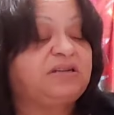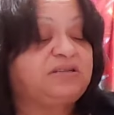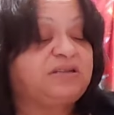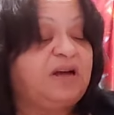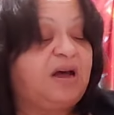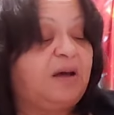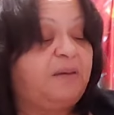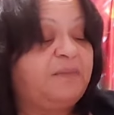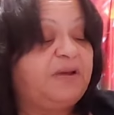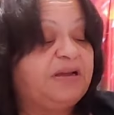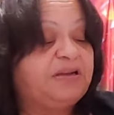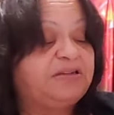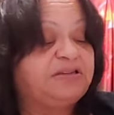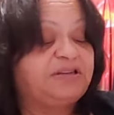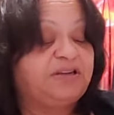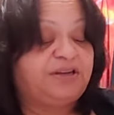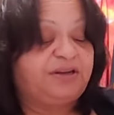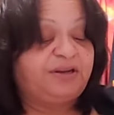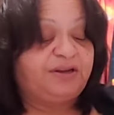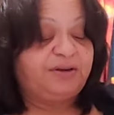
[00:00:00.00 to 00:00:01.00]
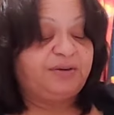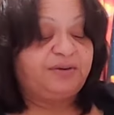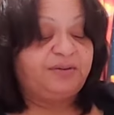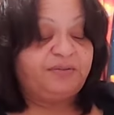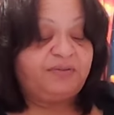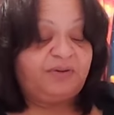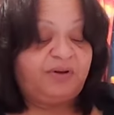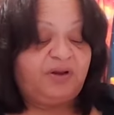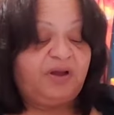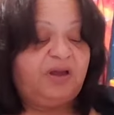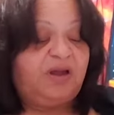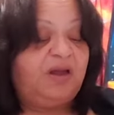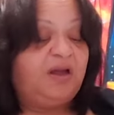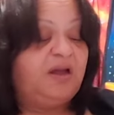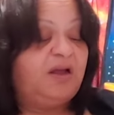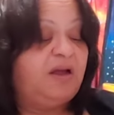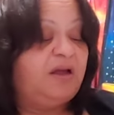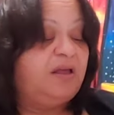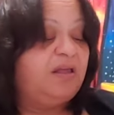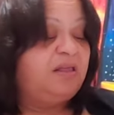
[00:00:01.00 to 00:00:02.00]
is coming to you.
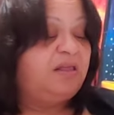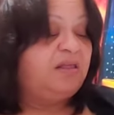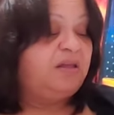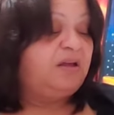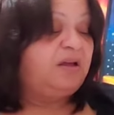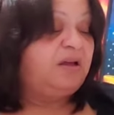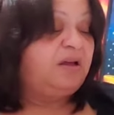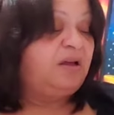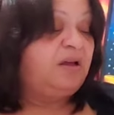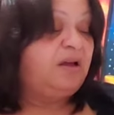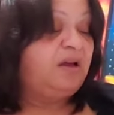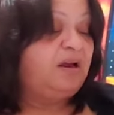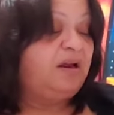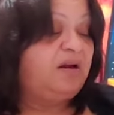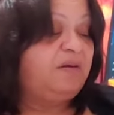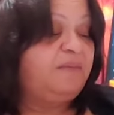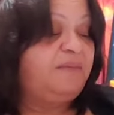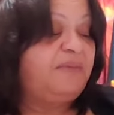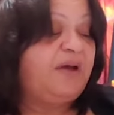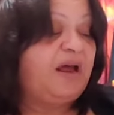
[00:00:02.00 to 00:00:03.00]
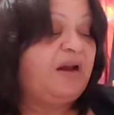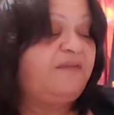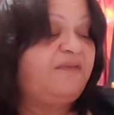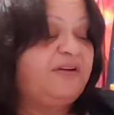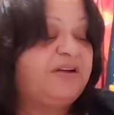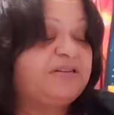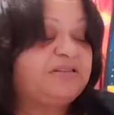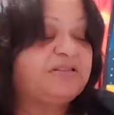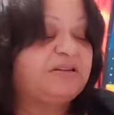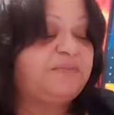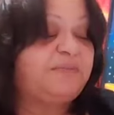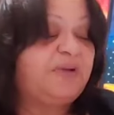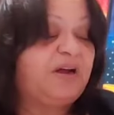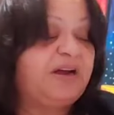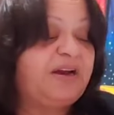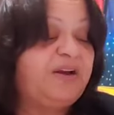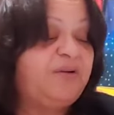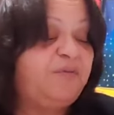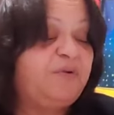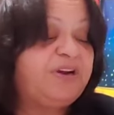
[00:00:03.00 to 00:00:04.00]
And then manifesting
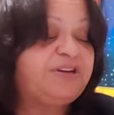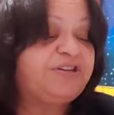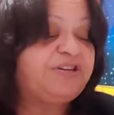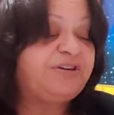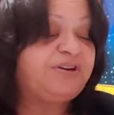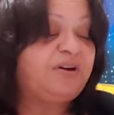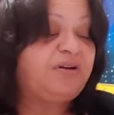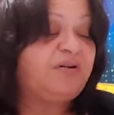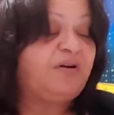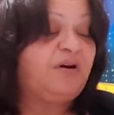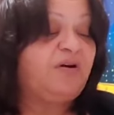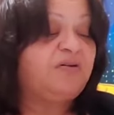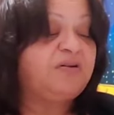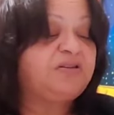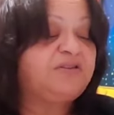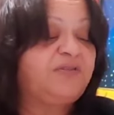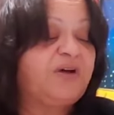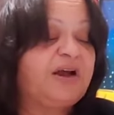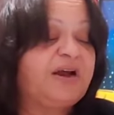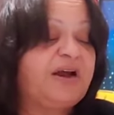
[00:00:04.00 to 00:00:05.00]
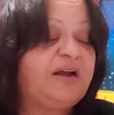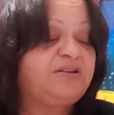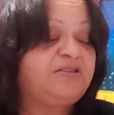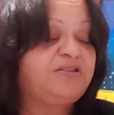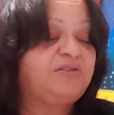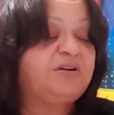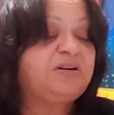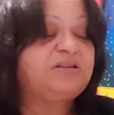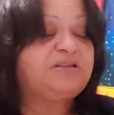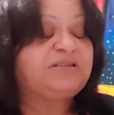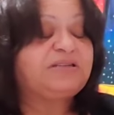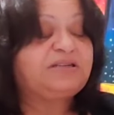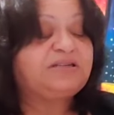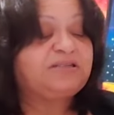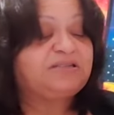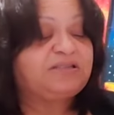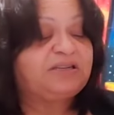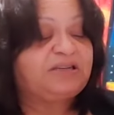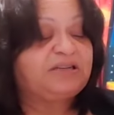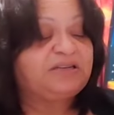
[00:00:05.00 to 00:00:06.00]
money, reaching your goals, financial
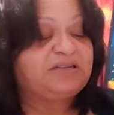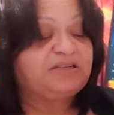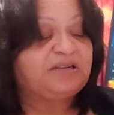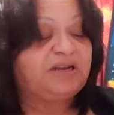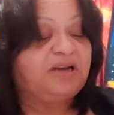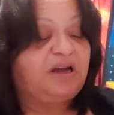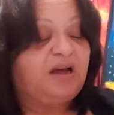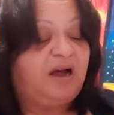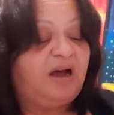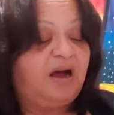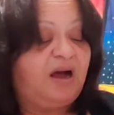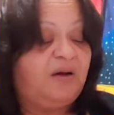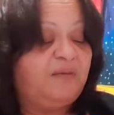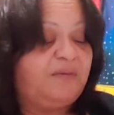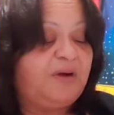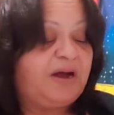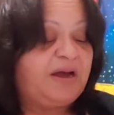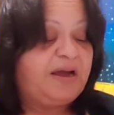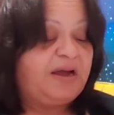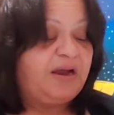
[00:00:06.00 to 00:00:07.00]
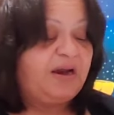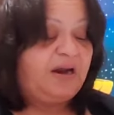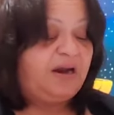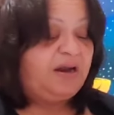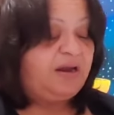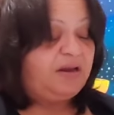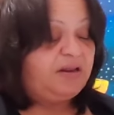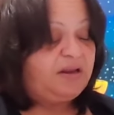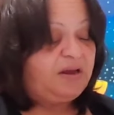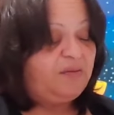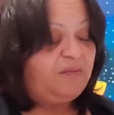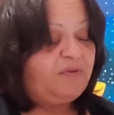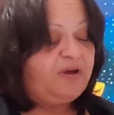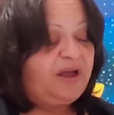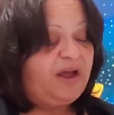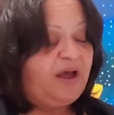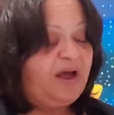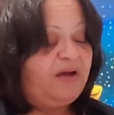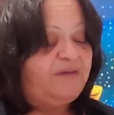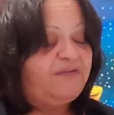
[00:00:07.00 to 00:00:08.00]
assistance. All right. And then
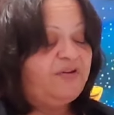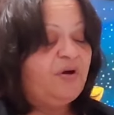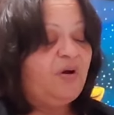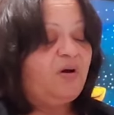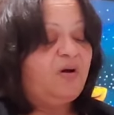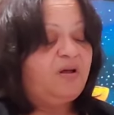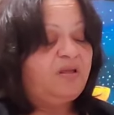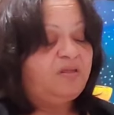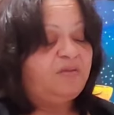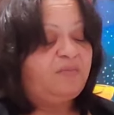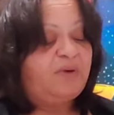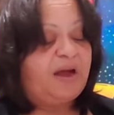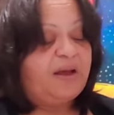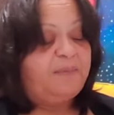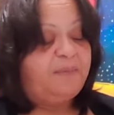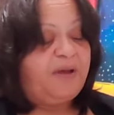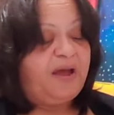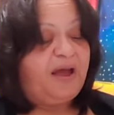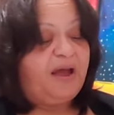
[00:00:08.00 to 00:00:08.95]
we have you're on the right